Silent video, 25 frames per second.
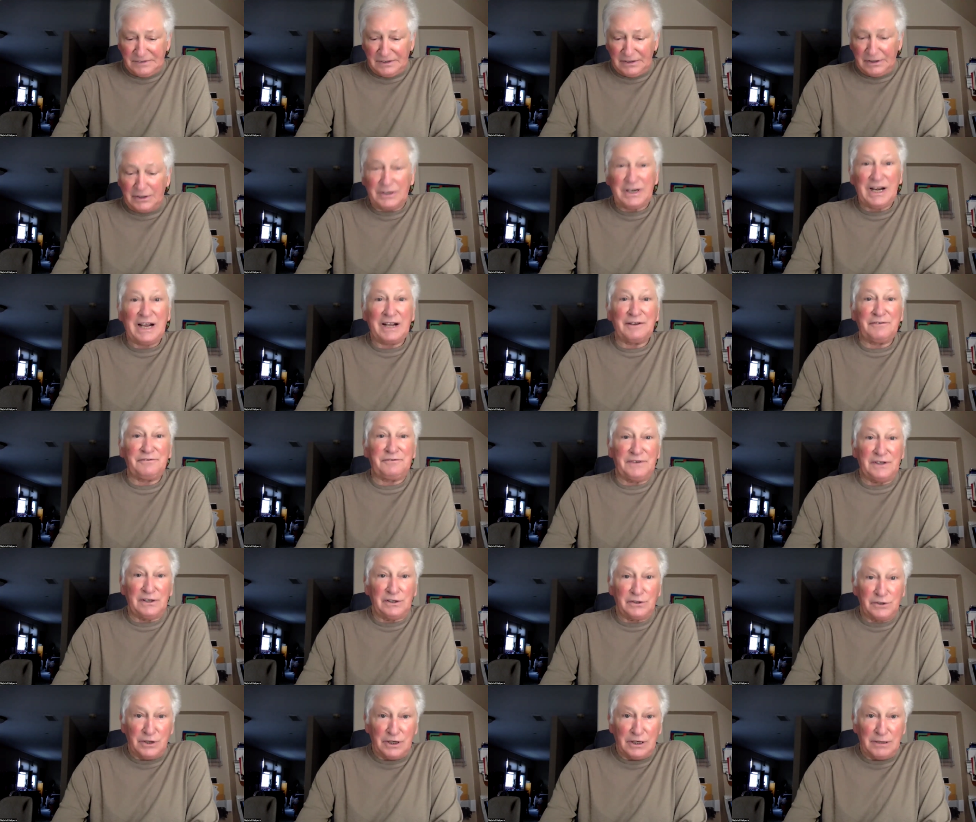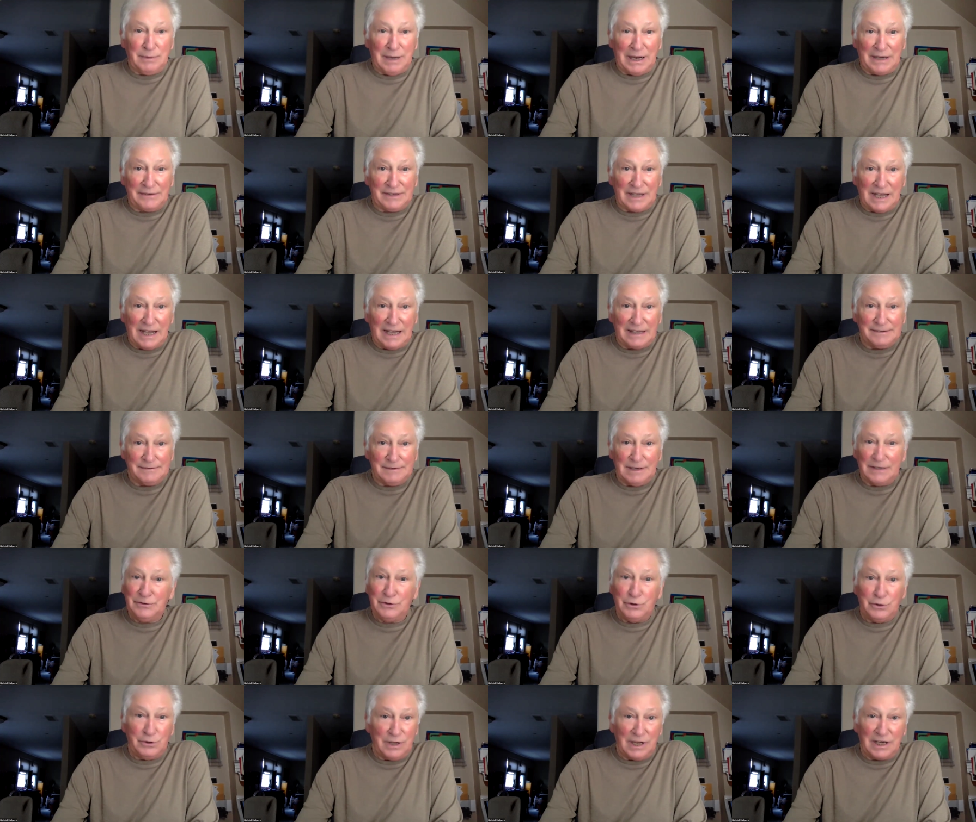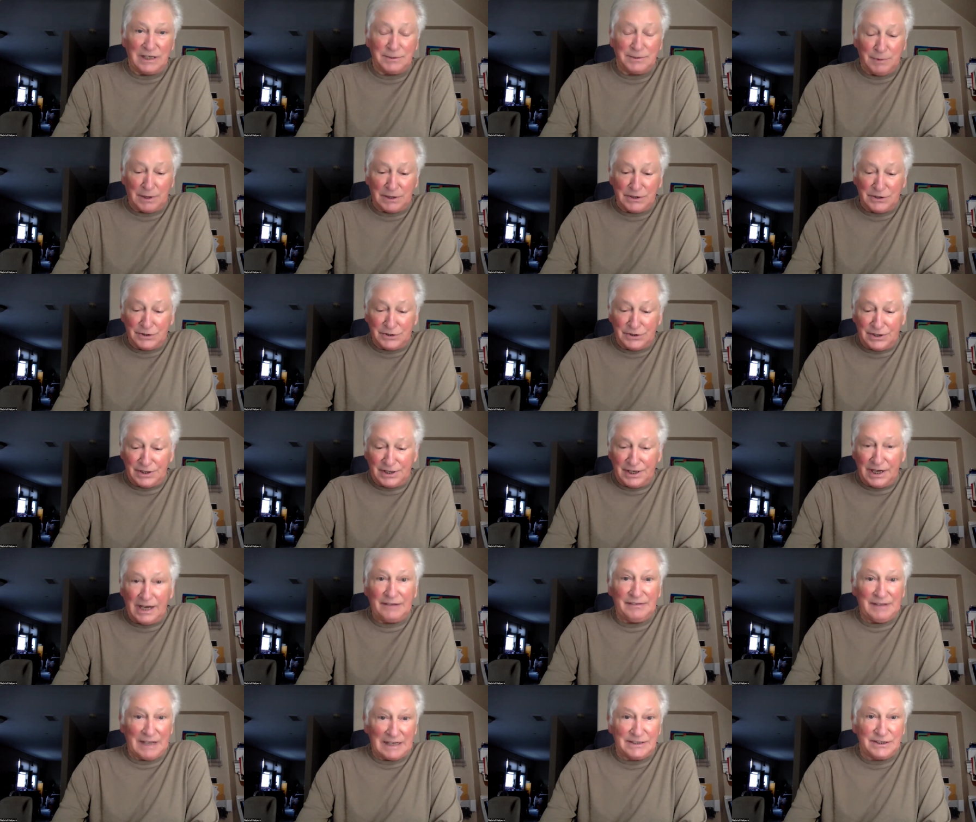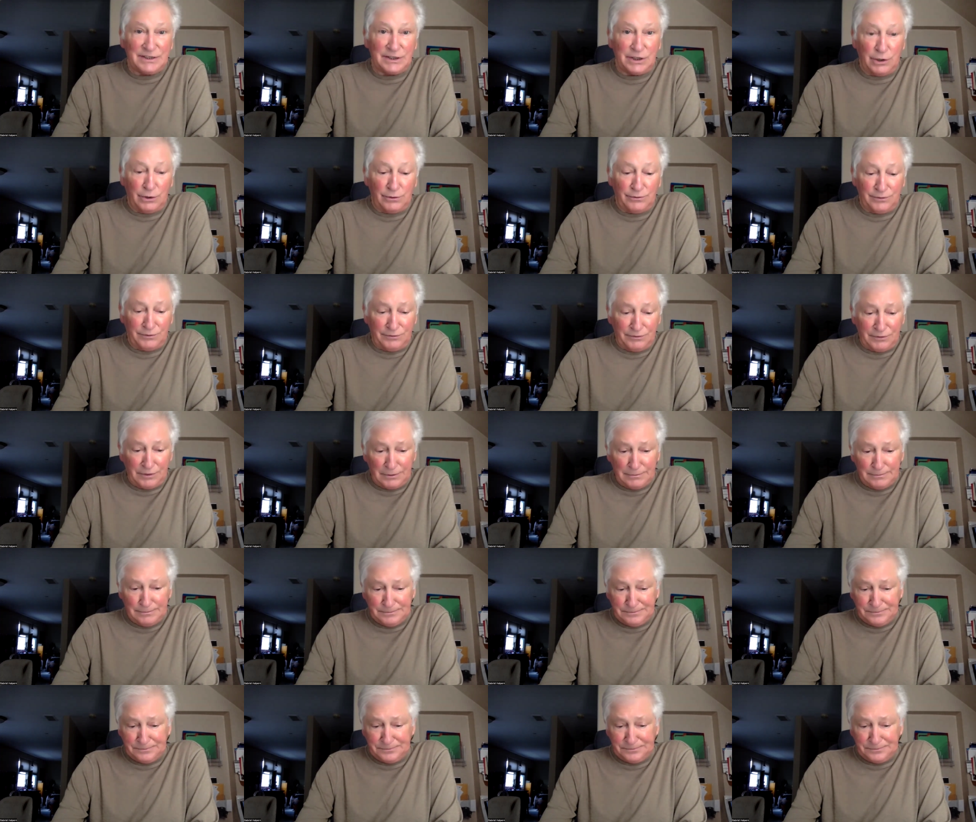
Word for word: Learn how to feel good about that and do that as much as you can. That's the overview.